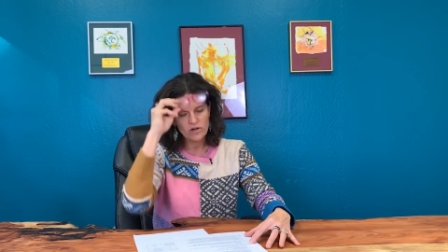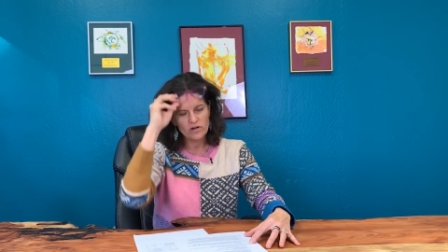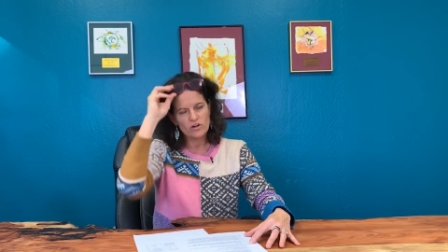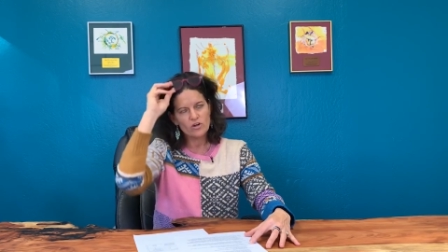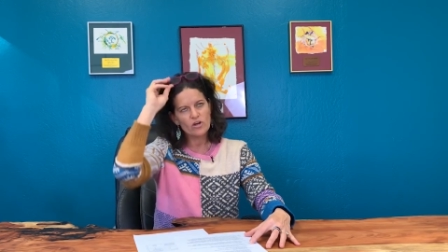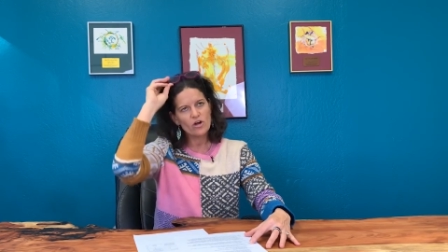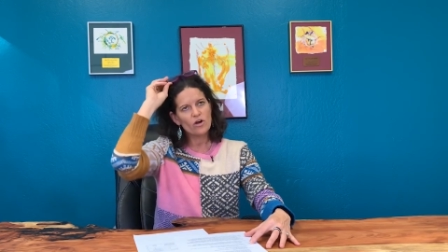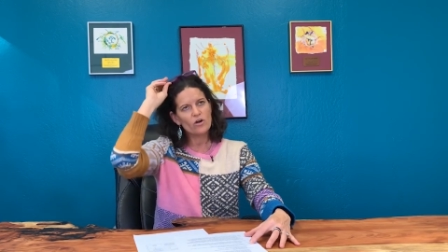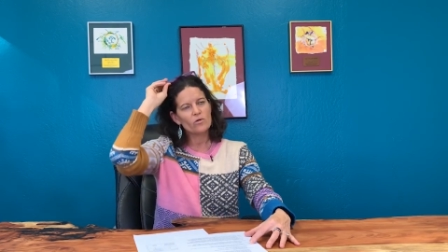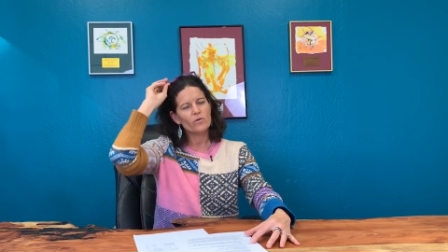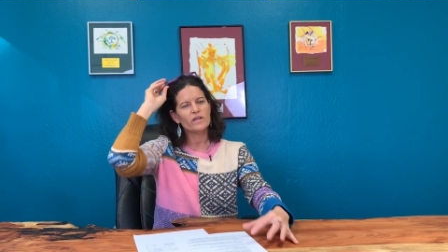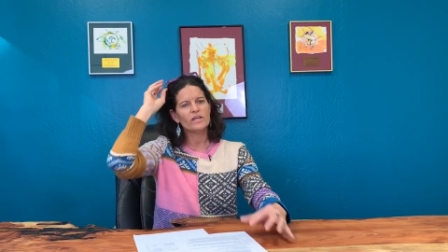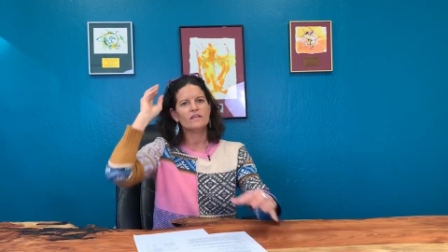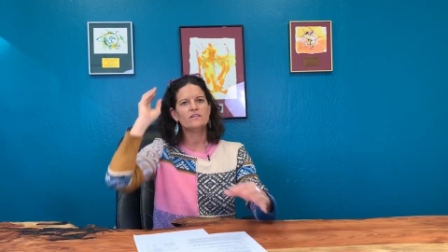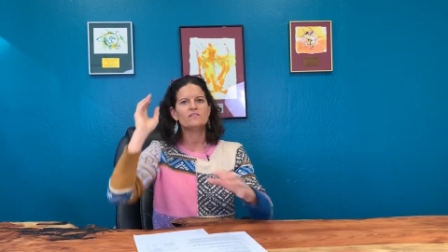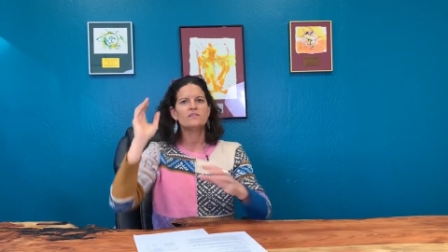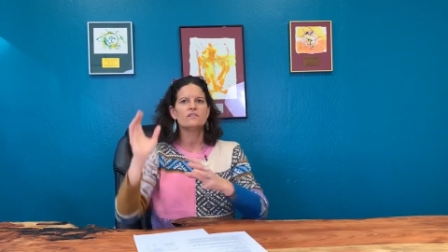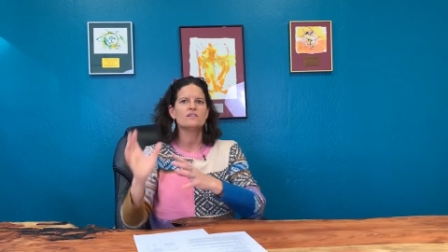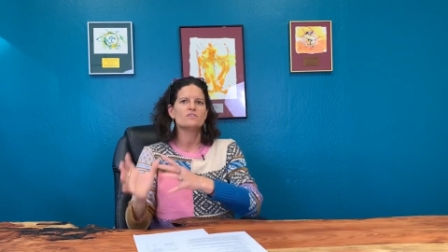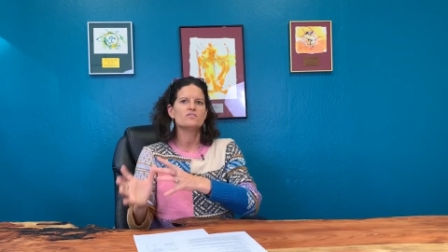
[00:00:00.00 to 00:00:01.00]
go
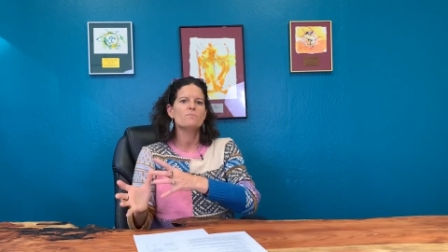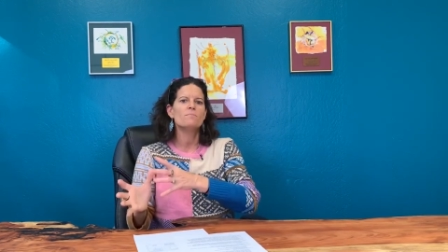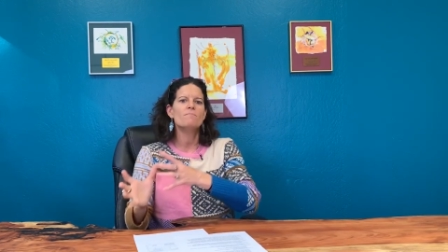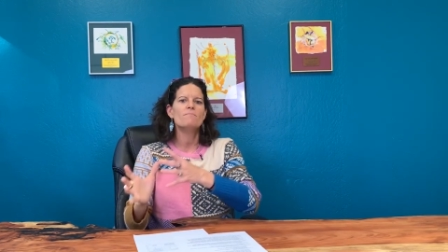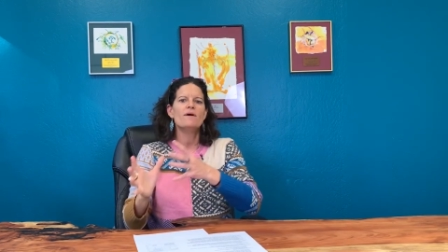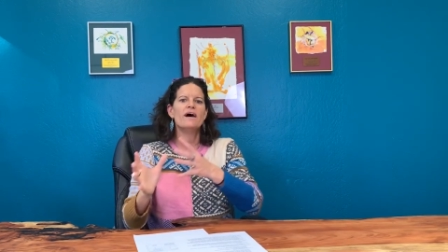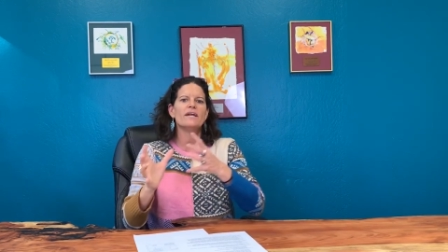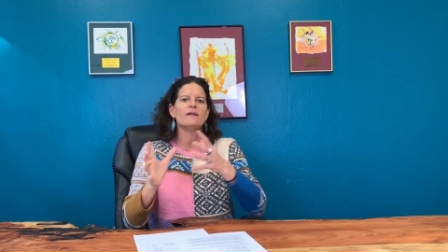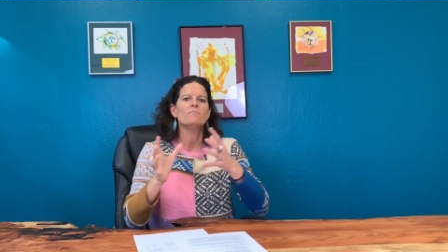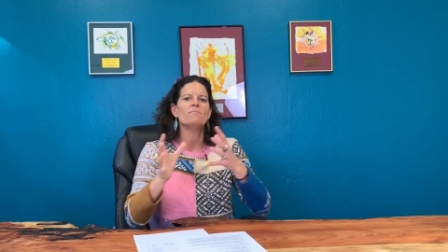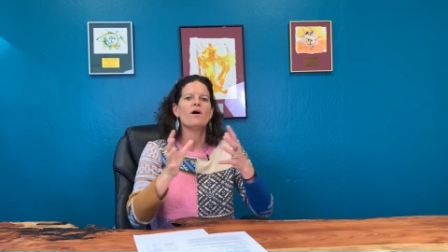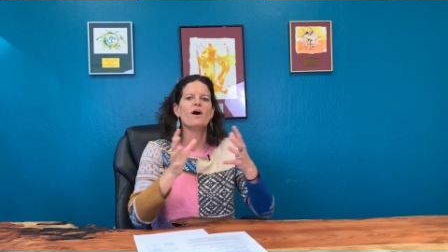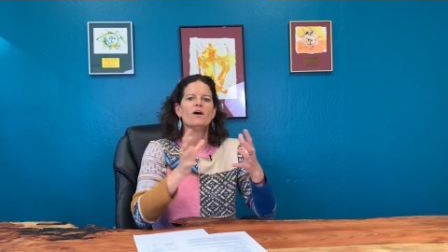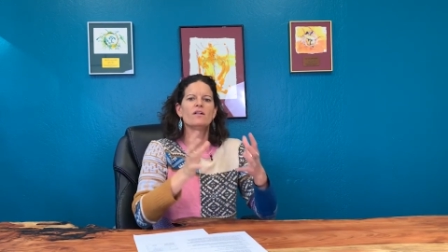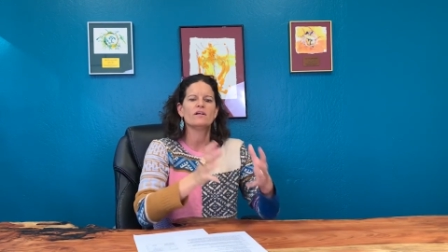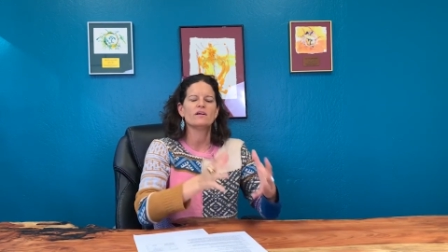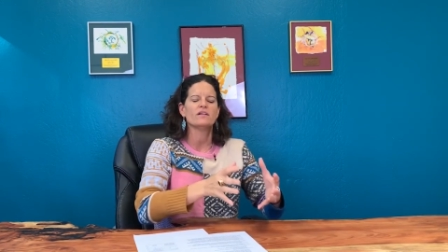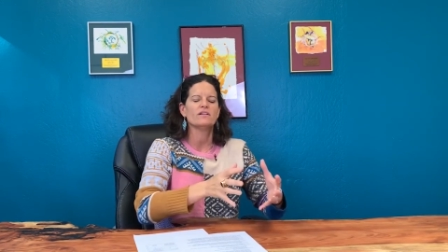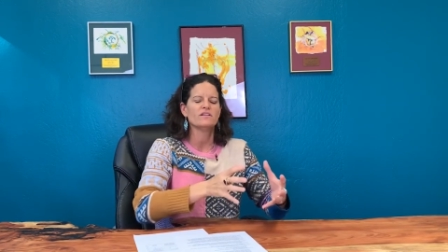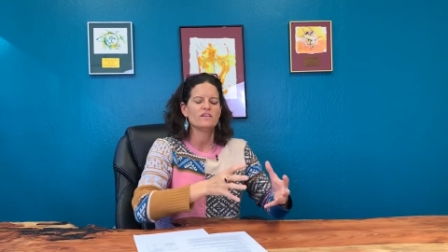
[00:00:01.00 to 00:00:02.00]
into this
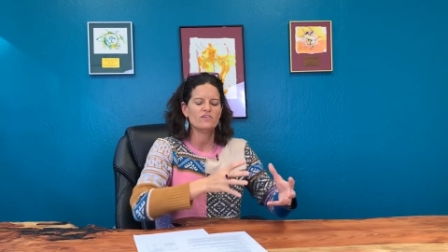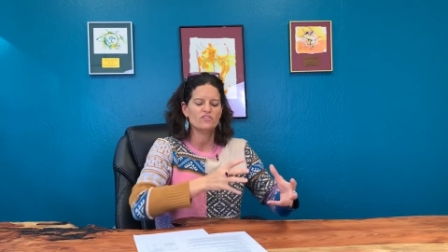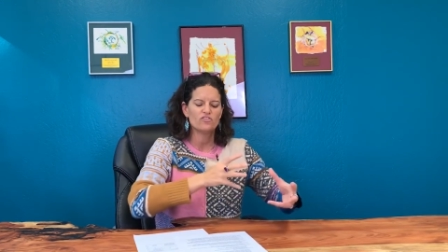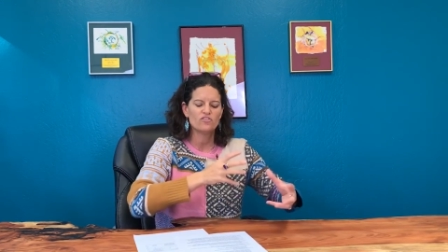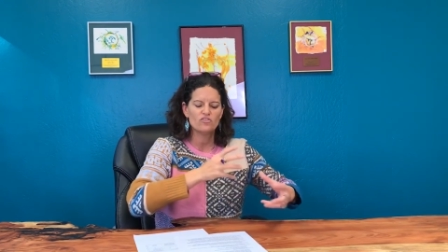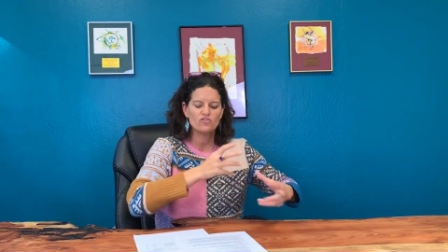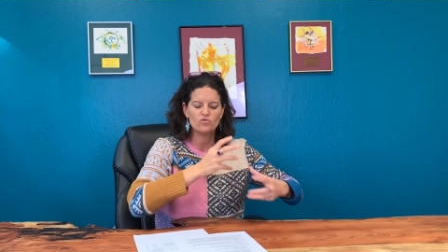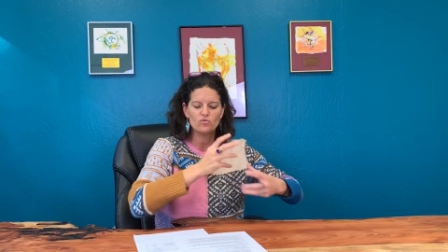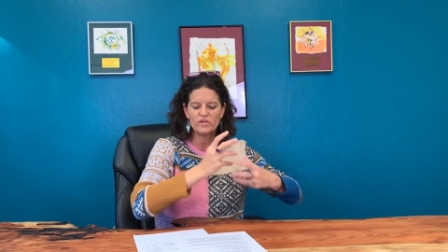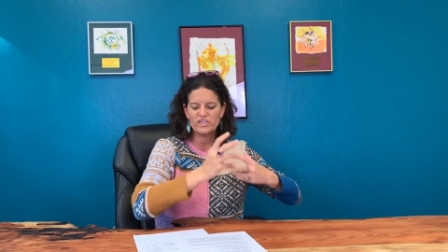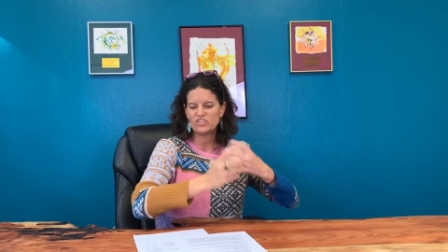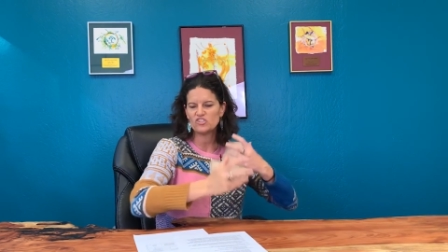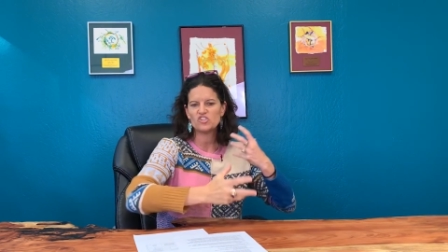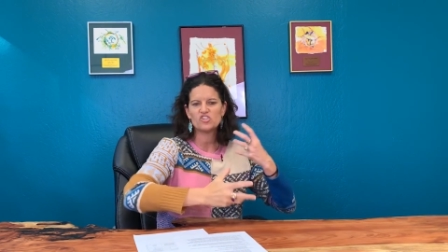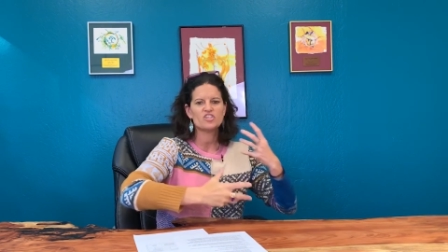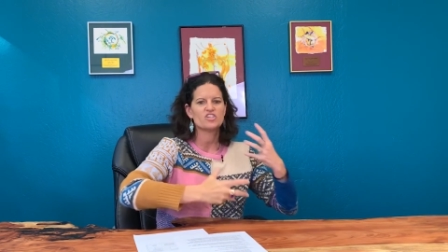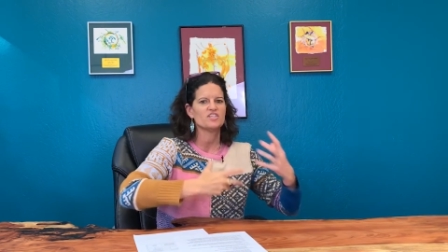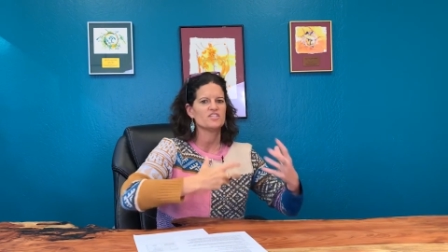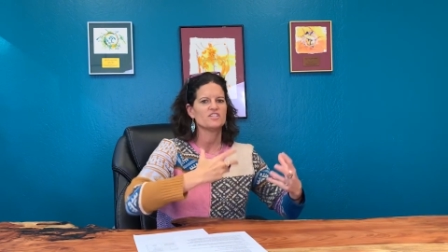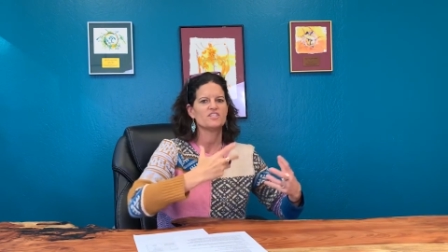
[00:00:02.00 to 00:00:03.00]
metabolically
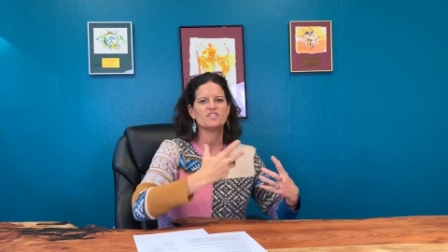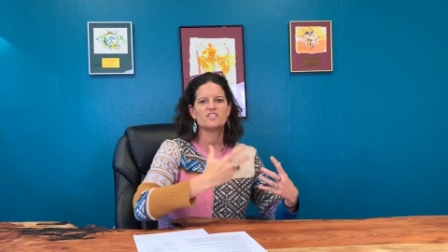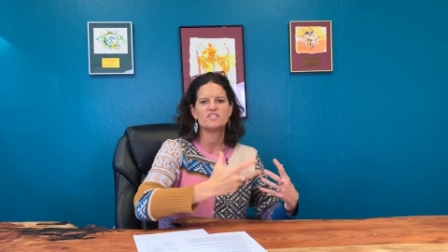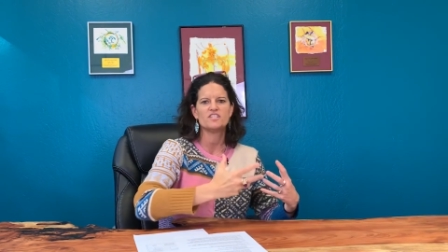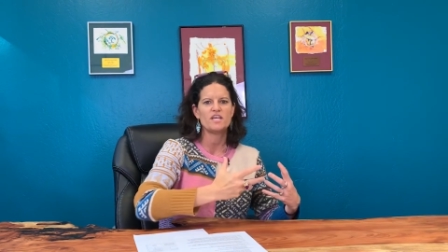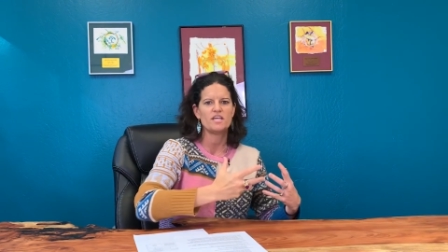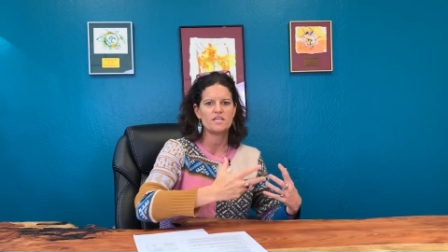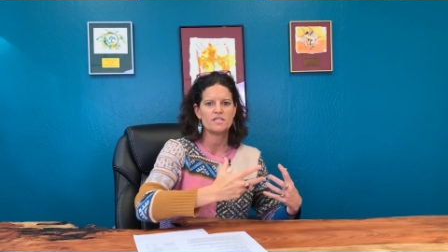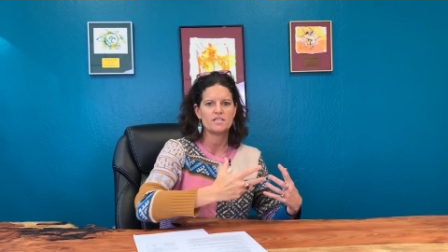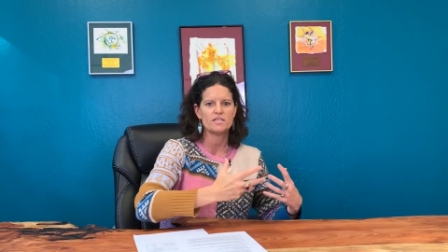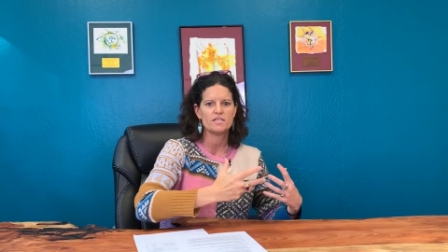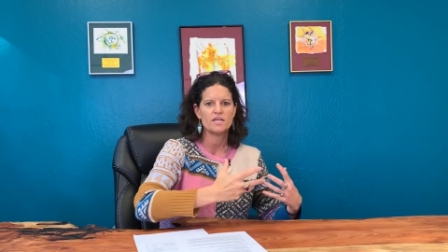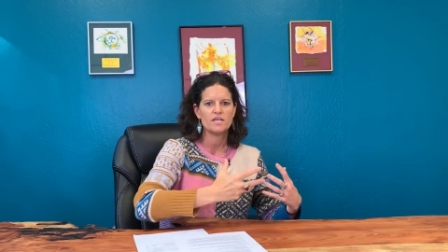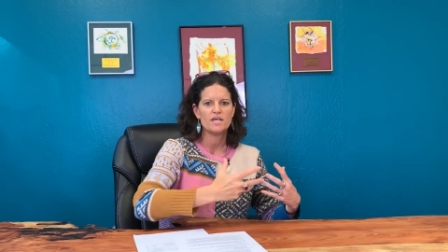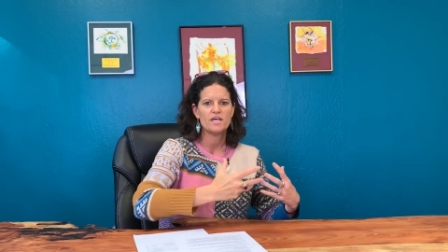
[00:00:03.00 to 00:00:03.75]
switched state.